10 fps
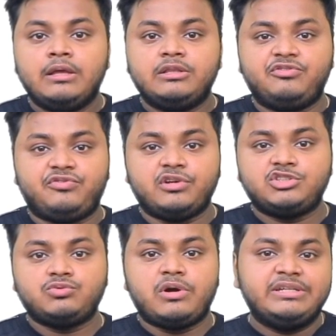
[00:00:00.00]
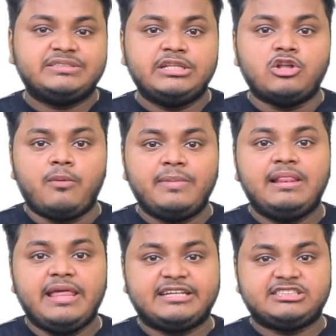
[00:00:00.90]
The first one is the
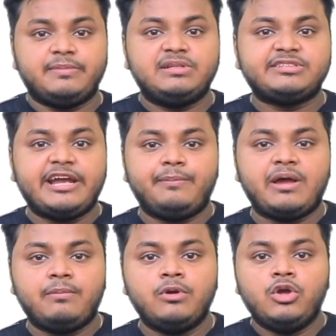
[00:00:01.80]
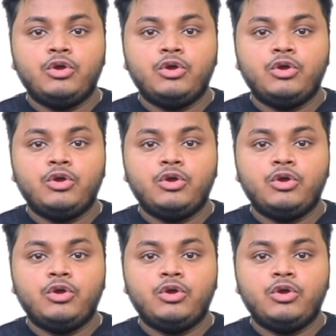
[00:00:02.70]
normal XML sitemap,